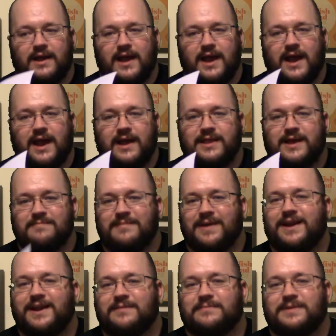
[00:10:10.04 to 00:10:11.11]
And that may
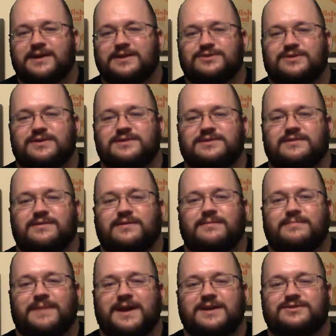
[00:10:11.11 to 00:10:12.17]
not be a
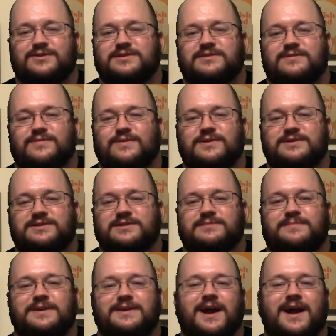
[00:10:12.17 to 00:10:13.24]
bad choice of words
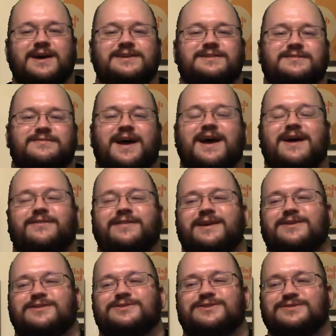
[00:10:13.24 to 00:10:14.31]
just because of how they
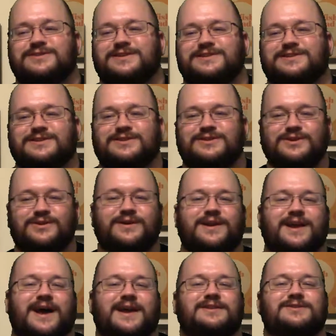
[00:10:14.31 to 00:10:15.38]
are choosing to do it.
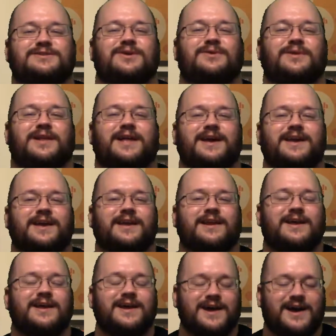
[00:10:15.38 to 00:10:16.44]
I don't like it.
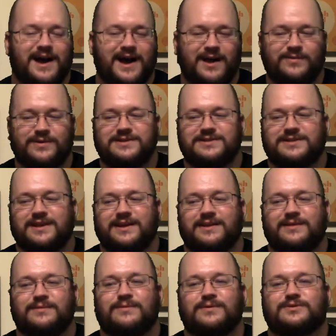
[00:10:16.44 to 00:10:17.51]
I wish they
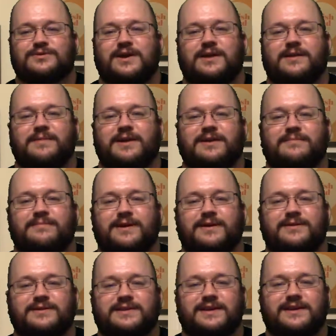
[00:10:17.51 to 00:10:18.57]
were trying to make a
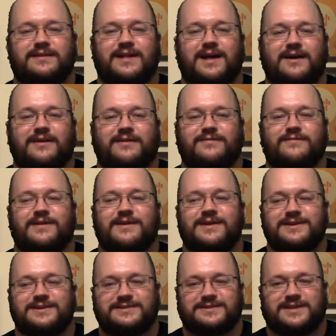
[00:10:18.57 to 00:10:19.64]
bigger deal out of
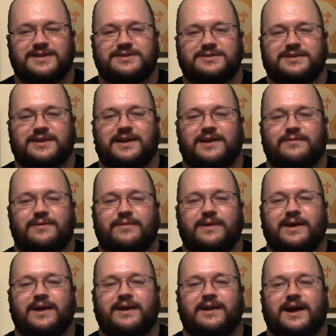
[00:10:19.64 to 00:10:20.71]
scheduling it every
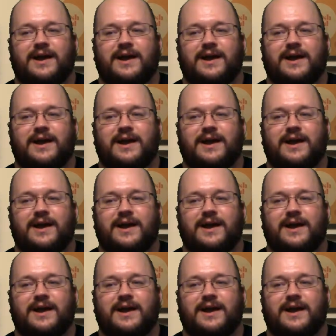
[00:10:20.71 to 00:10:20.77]
week.